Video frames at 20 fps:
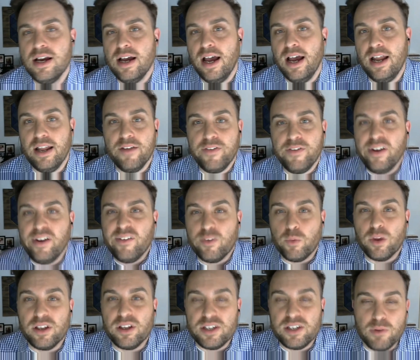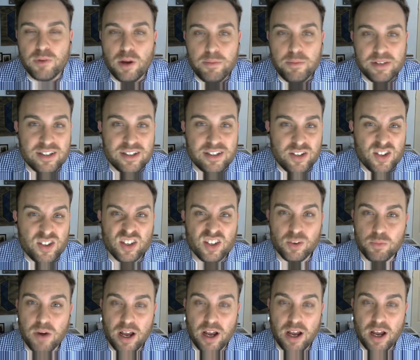And if you have a really small business, you still
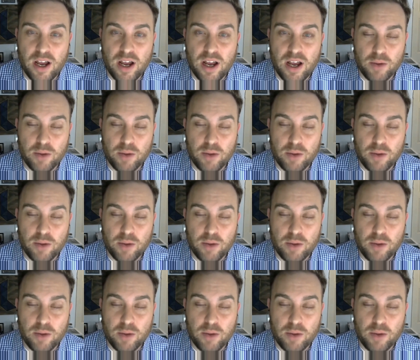probably